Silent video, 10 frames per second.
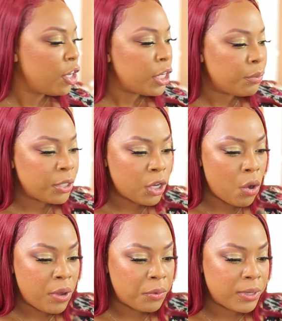you would
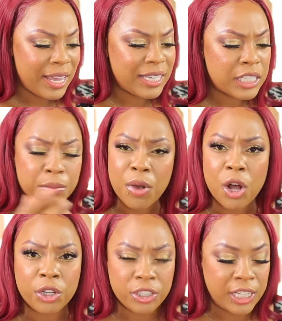go in with a
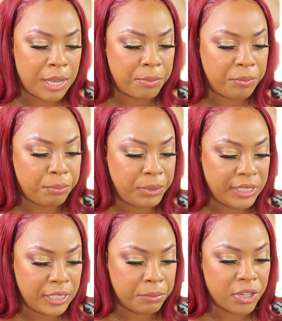smaller type of
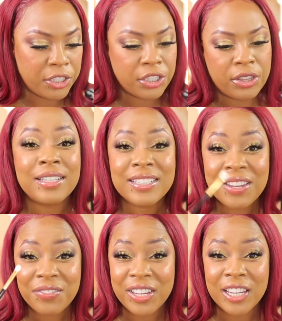blending brush. This is
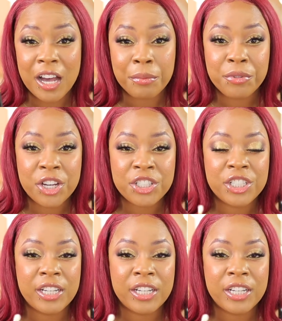a Feuillon brush.